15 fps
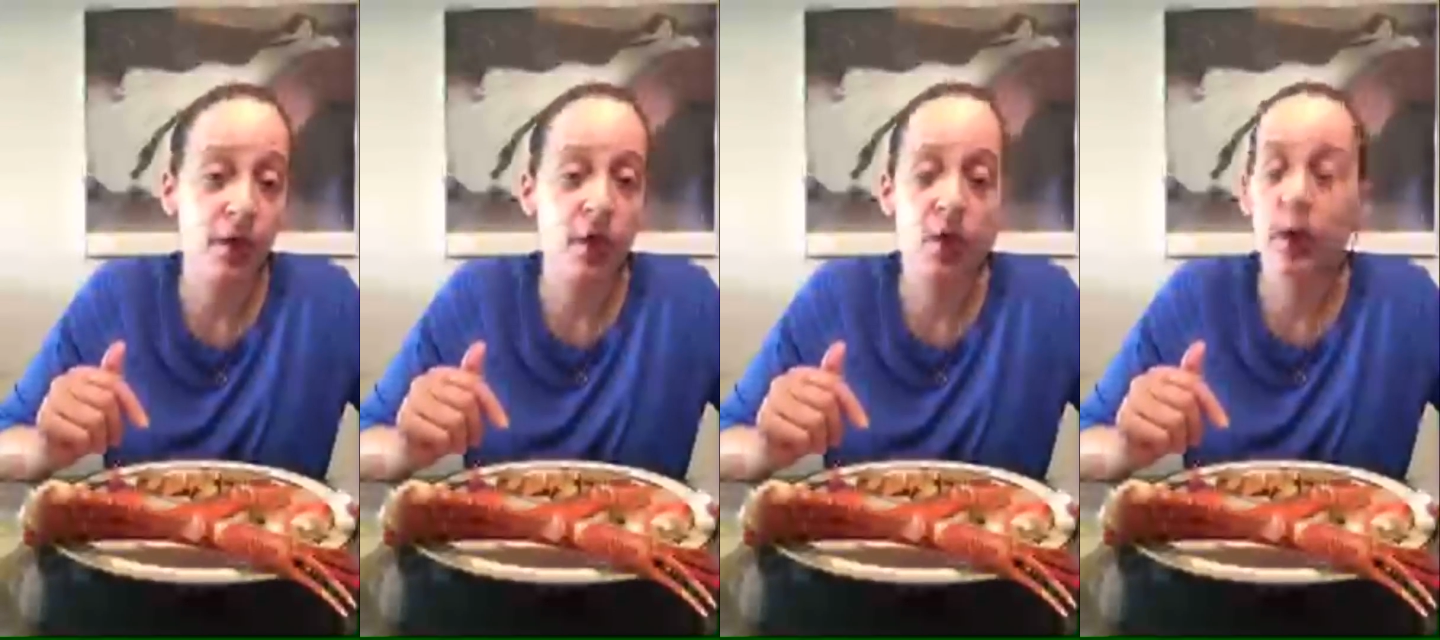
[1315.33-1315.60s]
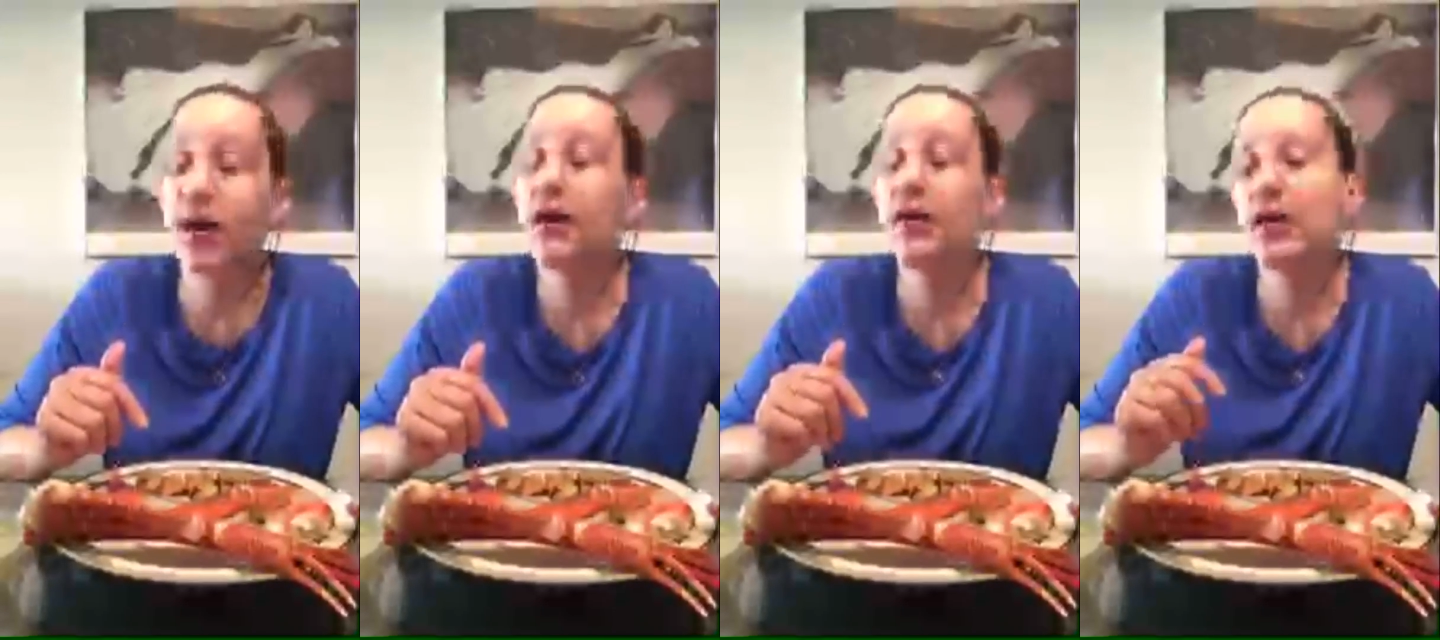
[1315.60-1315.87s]
a
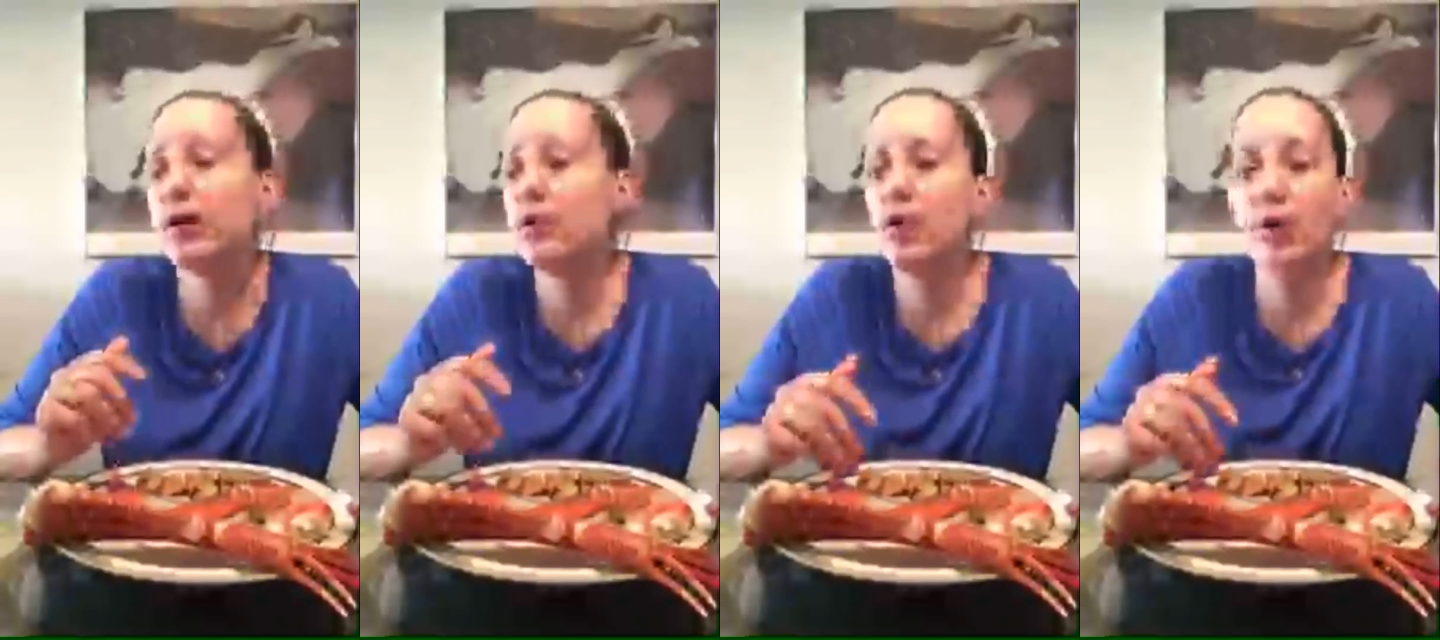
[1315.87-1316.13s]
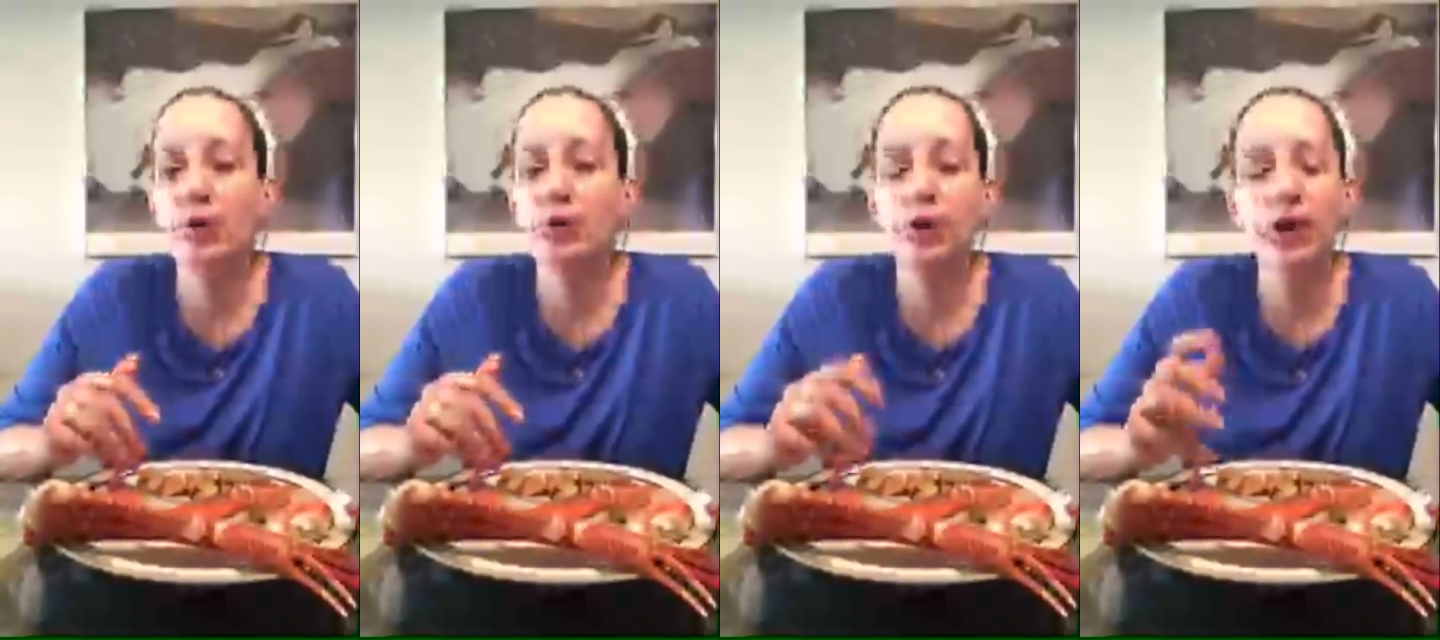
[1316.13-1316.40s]
way they
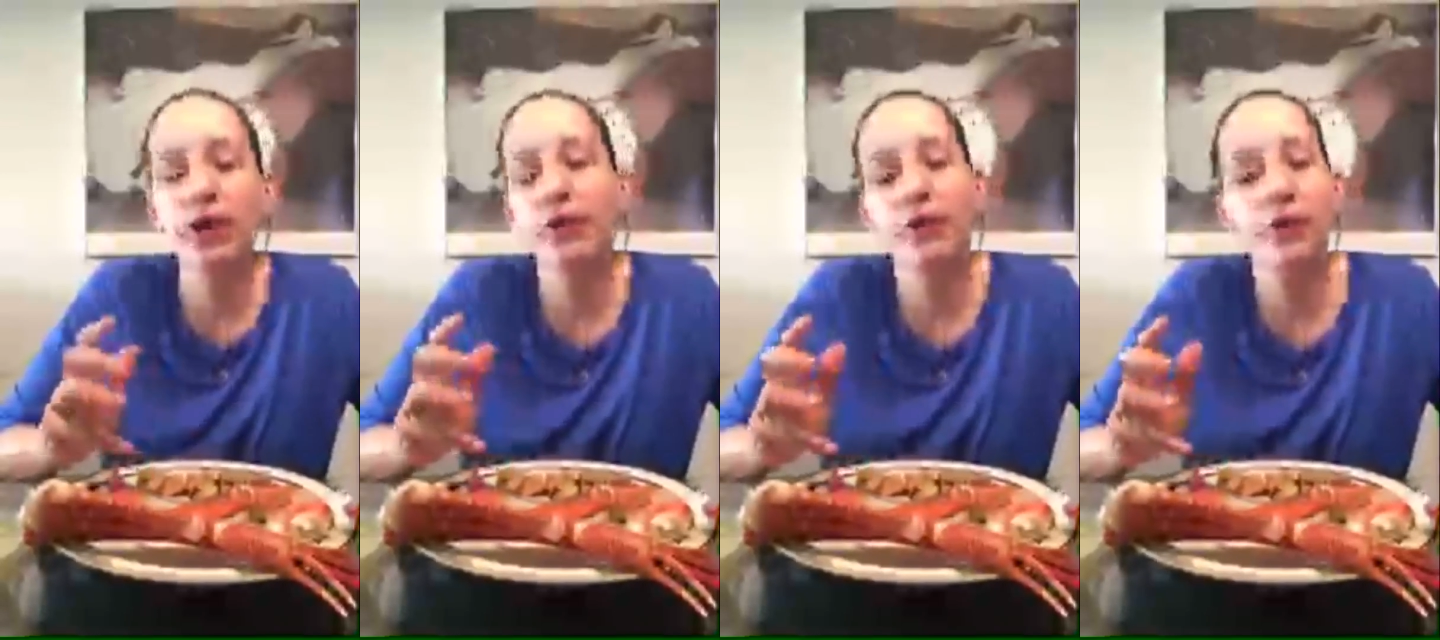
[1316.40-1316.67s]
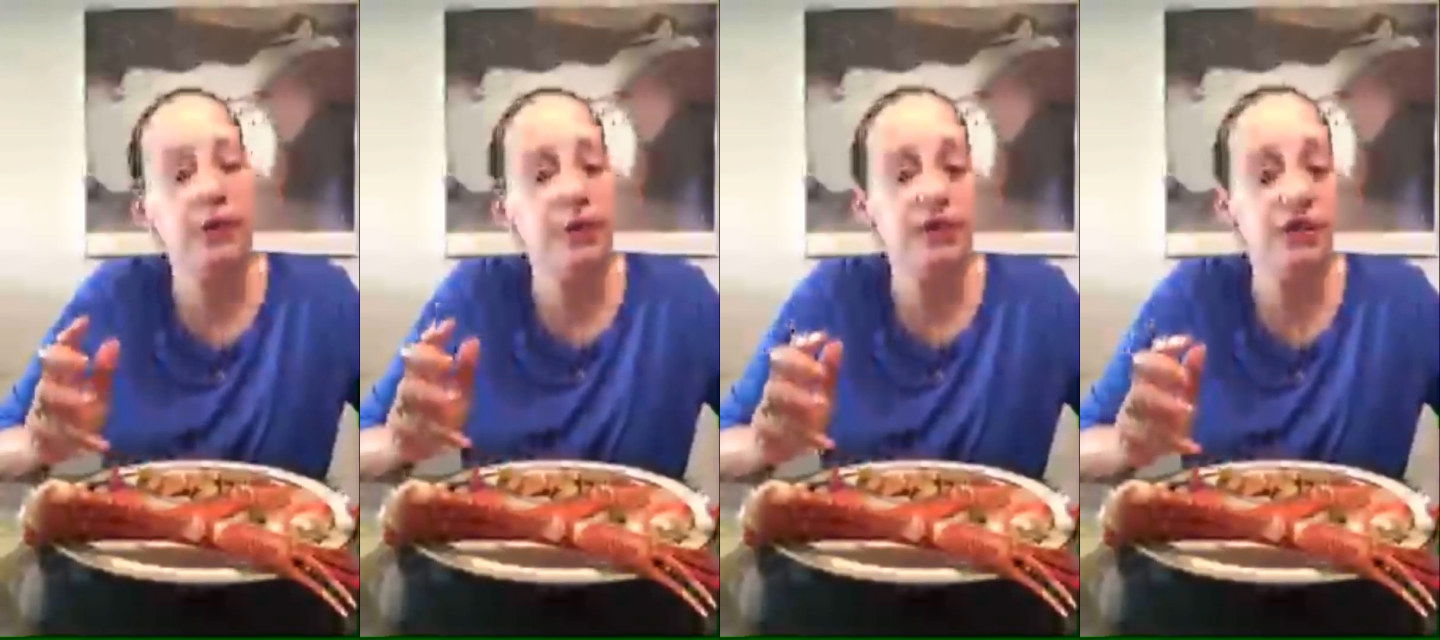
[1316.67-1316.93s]
weren't ready
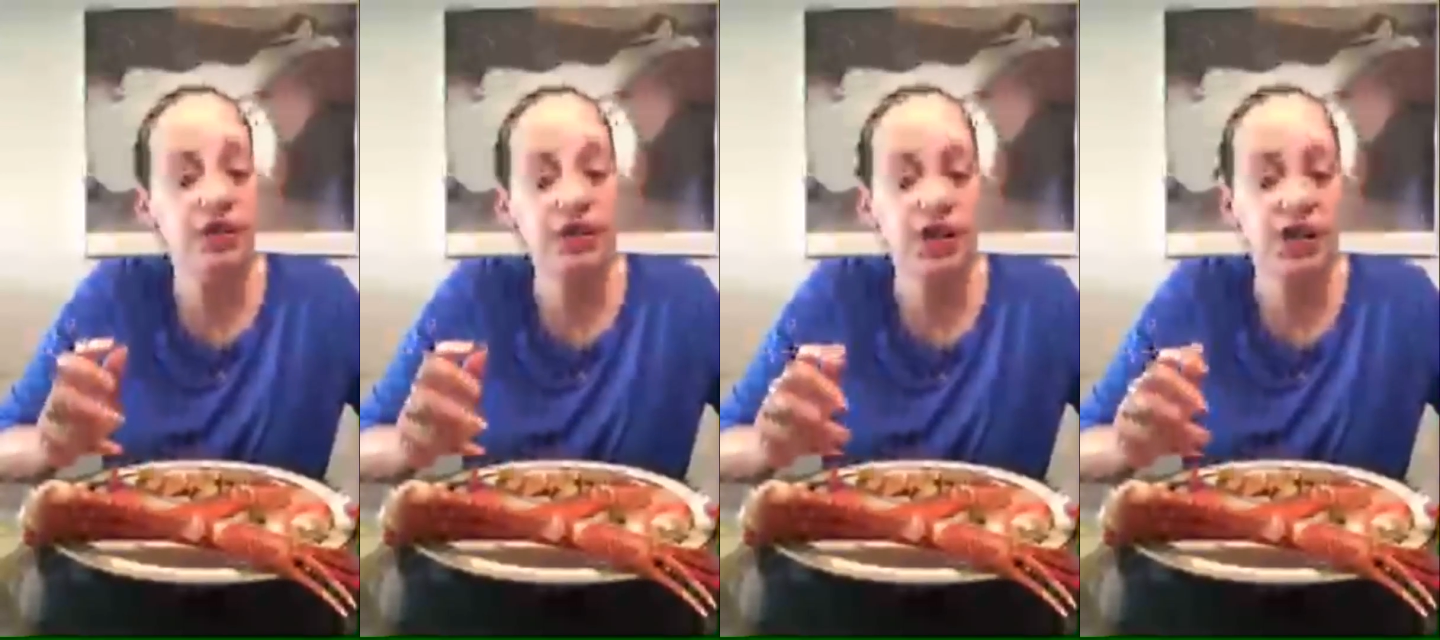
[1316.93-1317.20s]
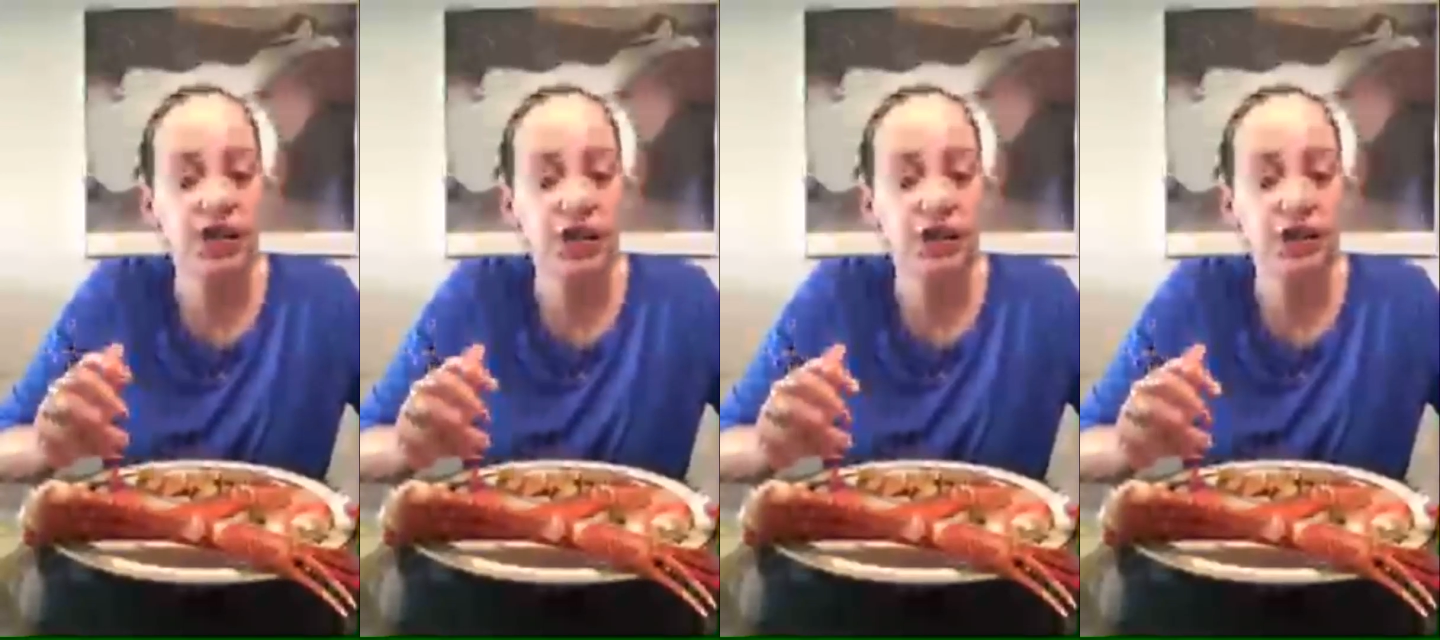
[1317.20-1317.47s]
for it to
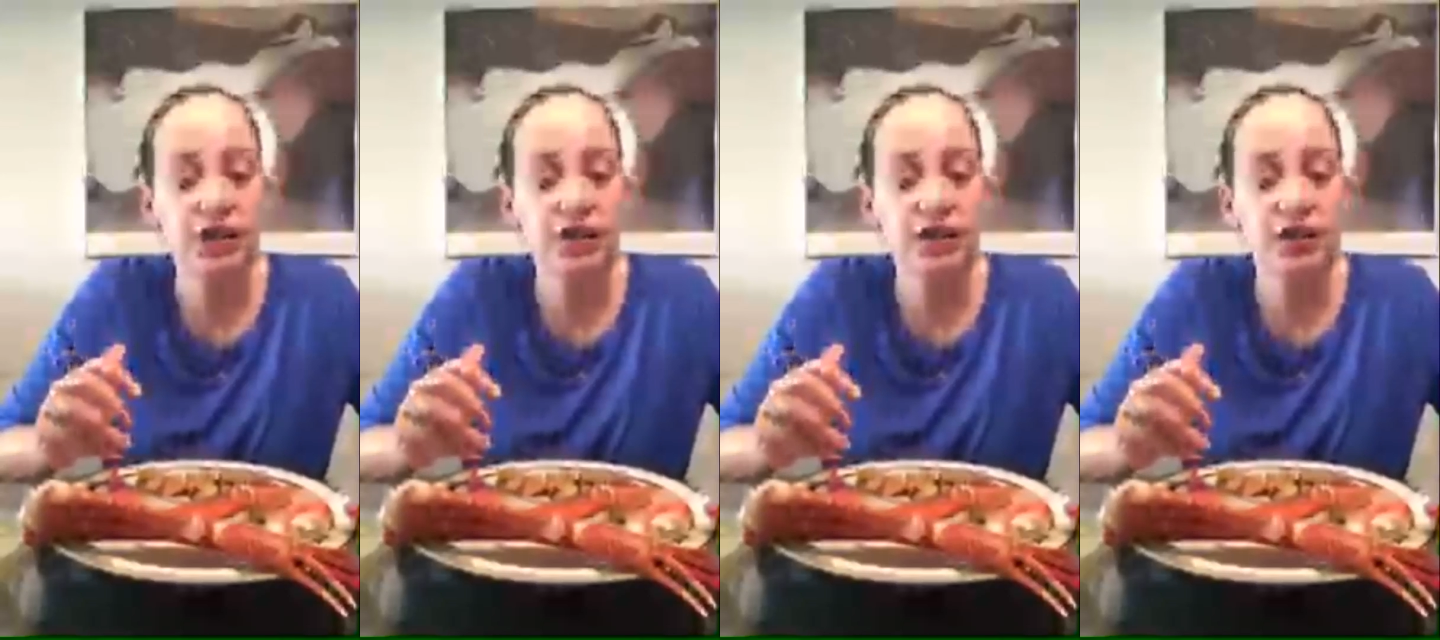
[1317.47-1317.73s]
change.